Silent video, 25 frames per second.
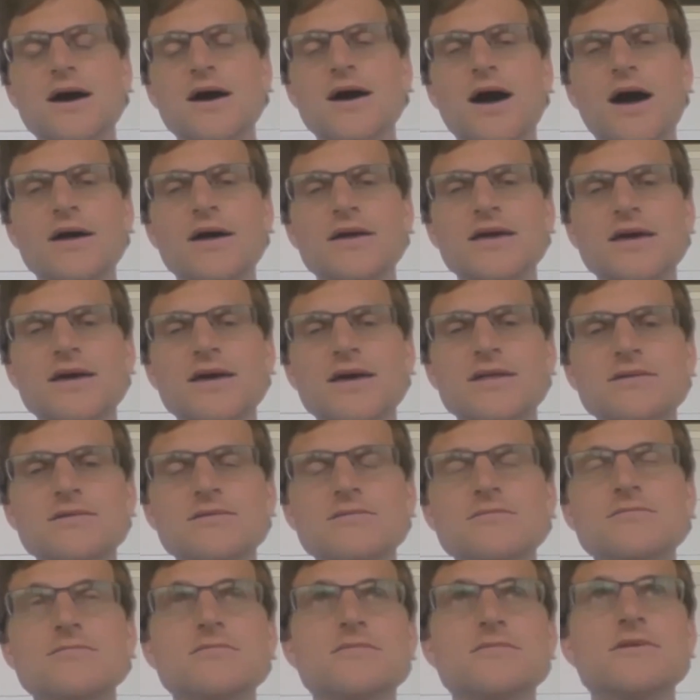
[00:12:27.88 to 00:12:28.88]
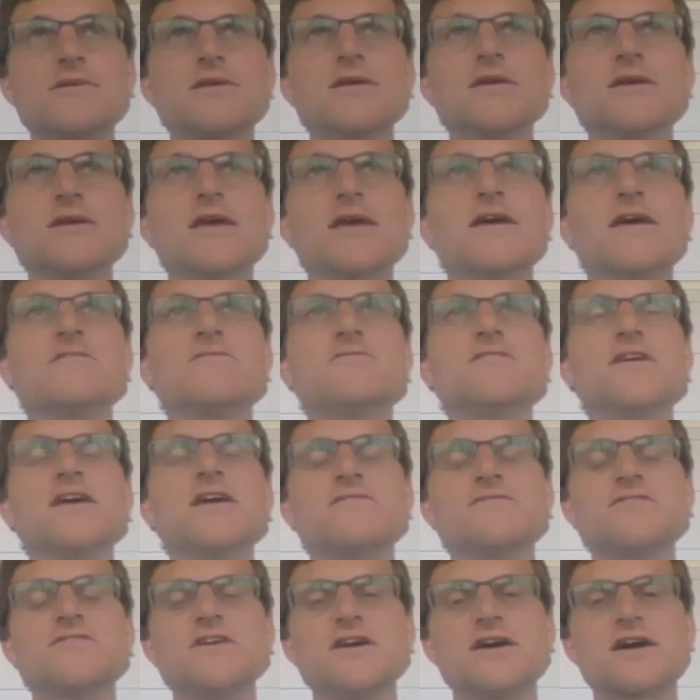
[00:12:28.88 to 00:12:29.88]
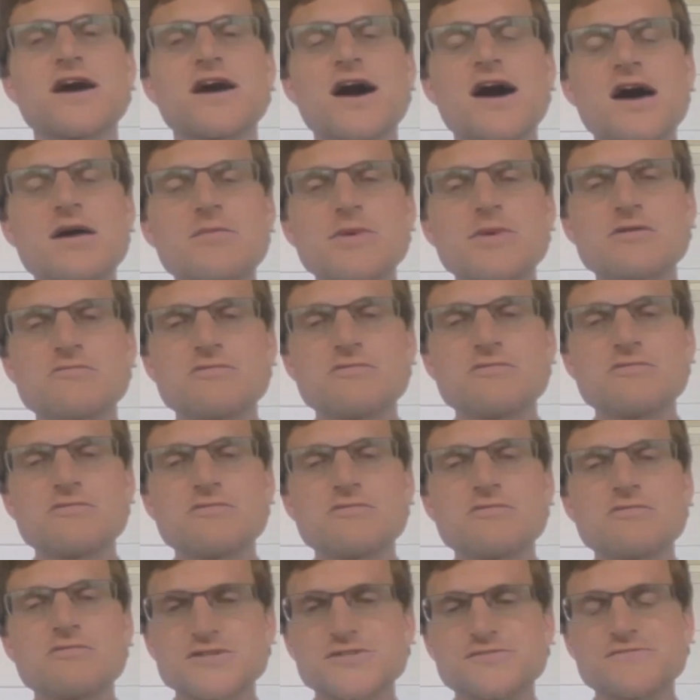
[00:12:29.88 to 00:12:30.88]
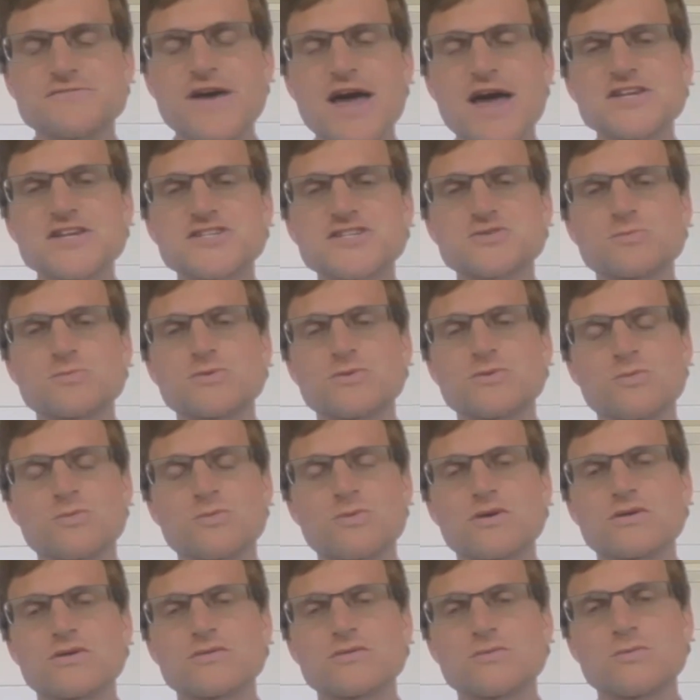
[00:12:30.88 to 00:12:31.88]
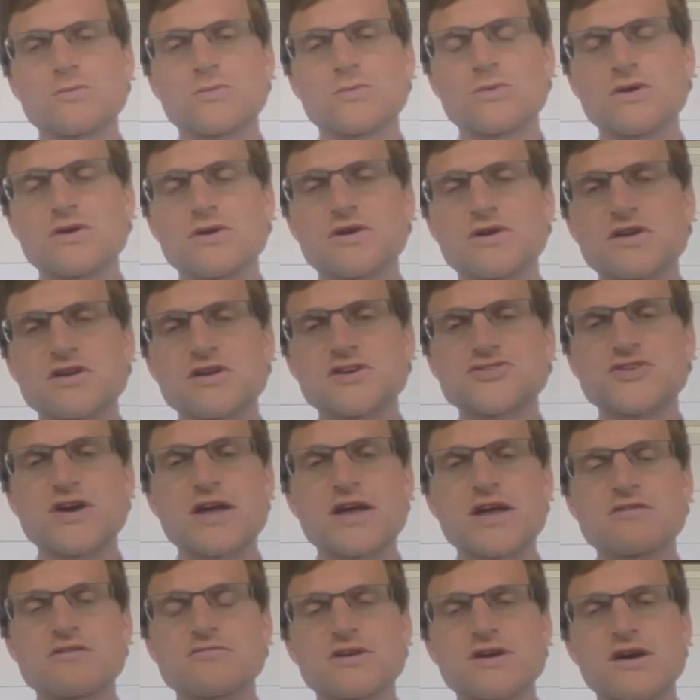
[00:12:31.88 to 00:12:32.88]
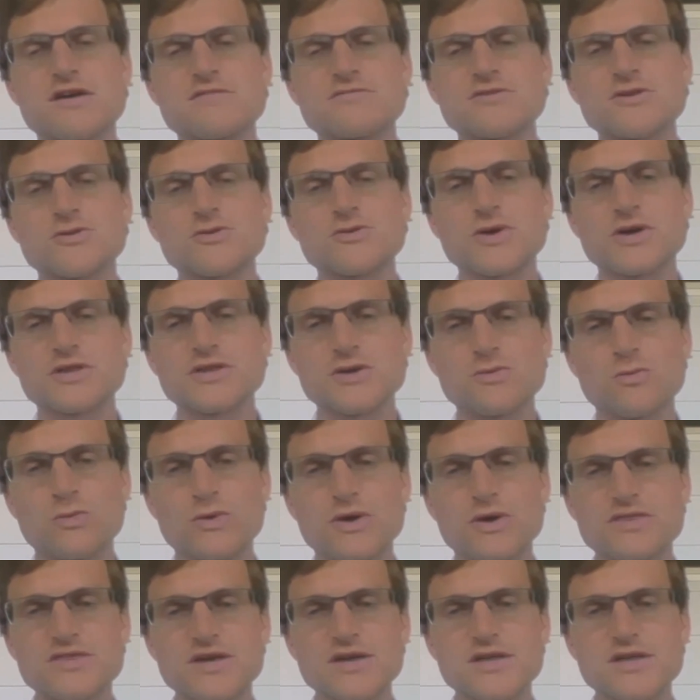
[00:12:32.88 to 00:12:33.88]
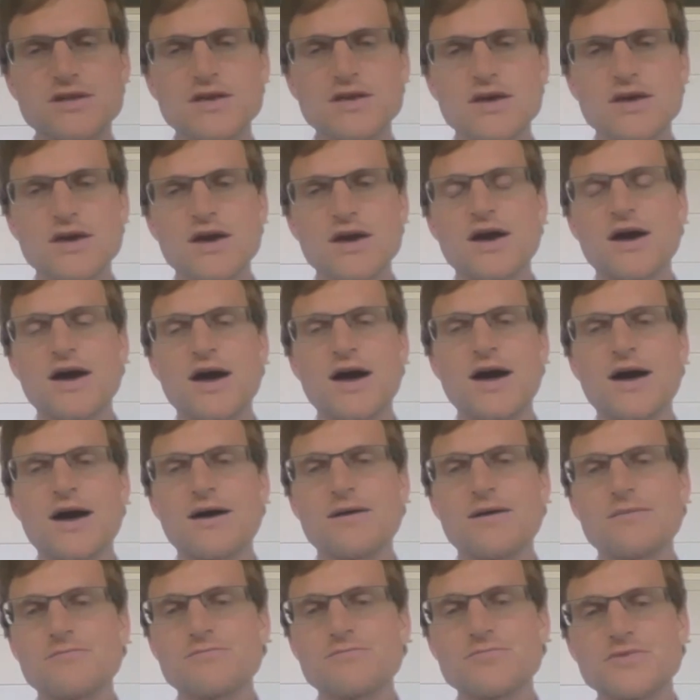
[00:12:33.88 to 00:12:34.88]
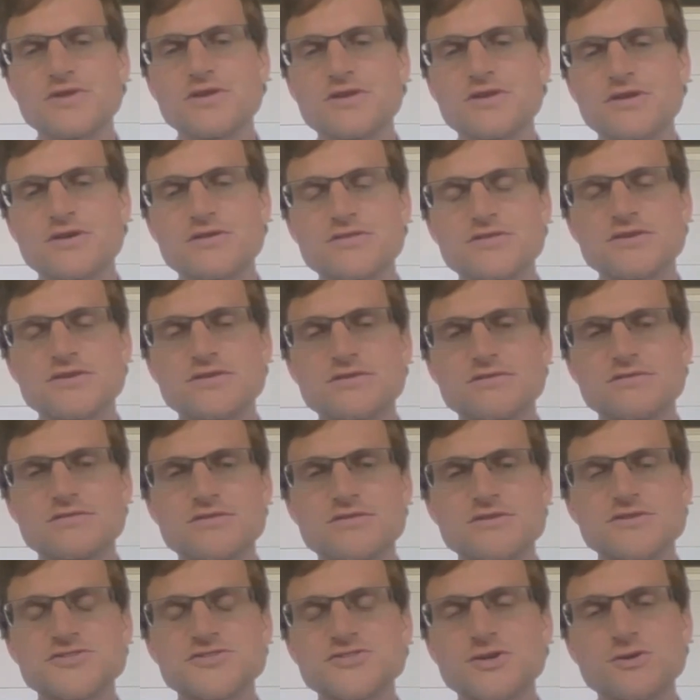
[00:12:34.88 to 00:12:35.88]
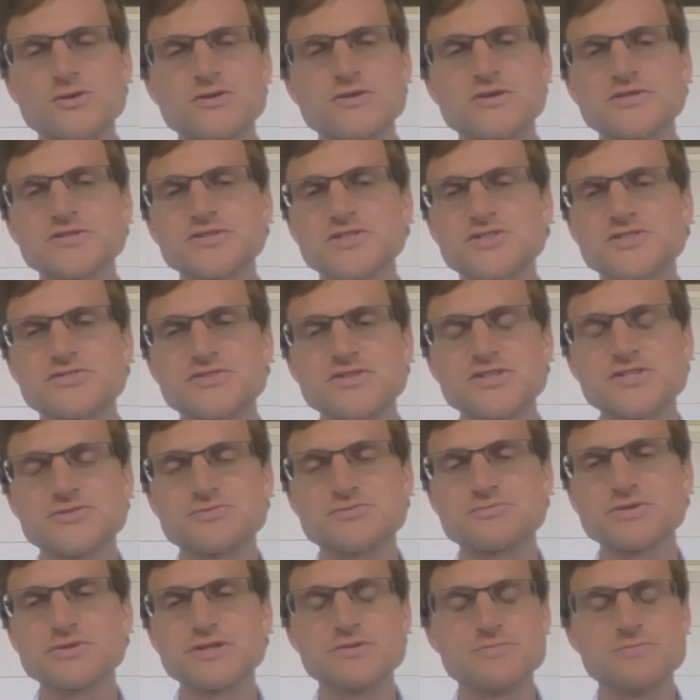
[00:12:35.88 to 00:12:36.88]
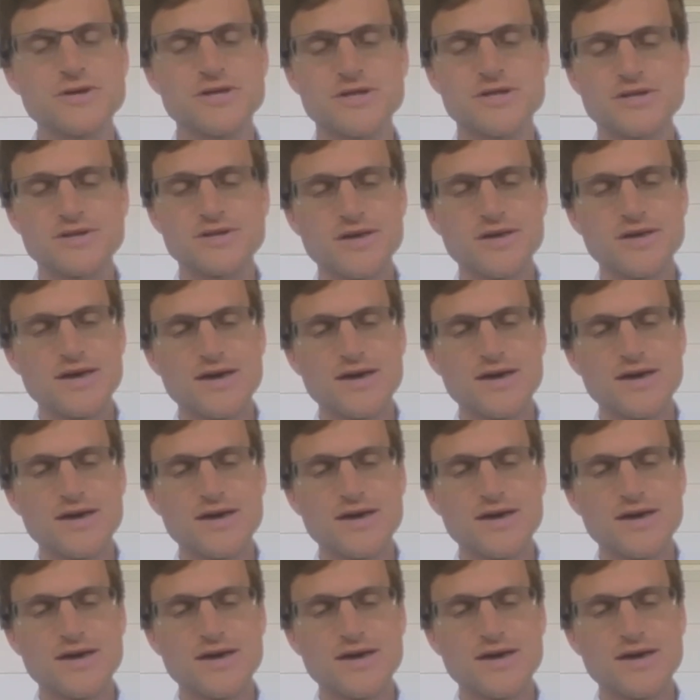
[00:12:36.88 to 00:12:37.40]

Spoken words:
again, if the economy recovers fast, we're going to try to recover quickly with it. The solar industry has really been